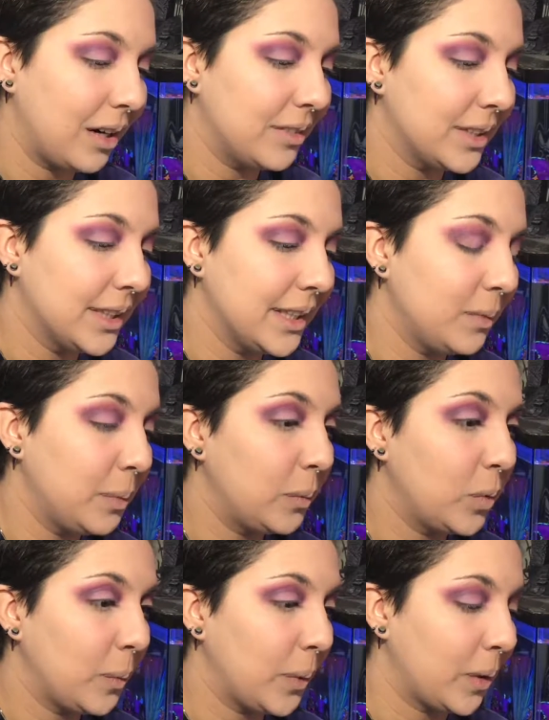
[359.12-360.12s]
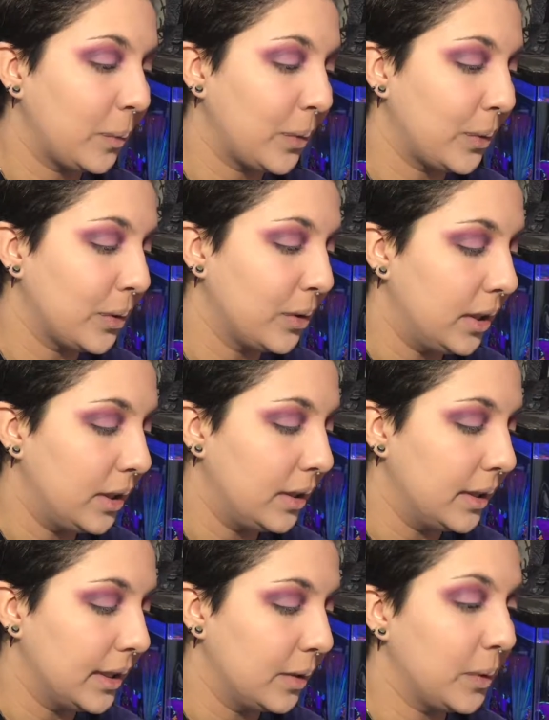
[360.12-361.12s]
grab a little bit more purple and
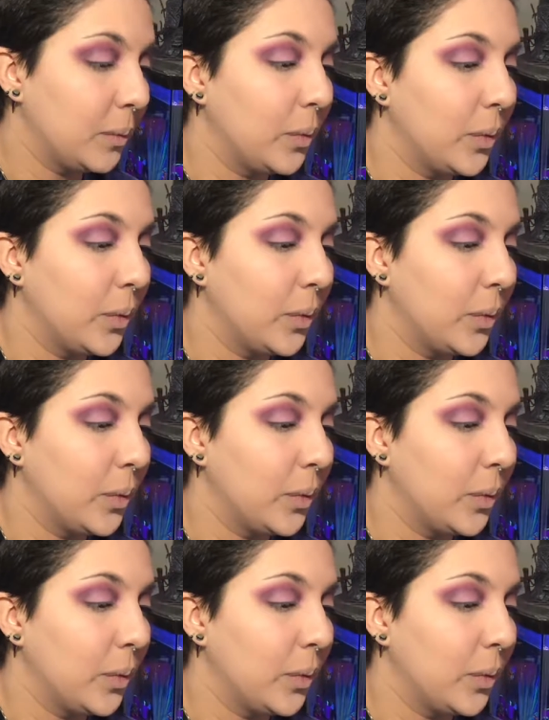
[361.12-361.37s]
a little bit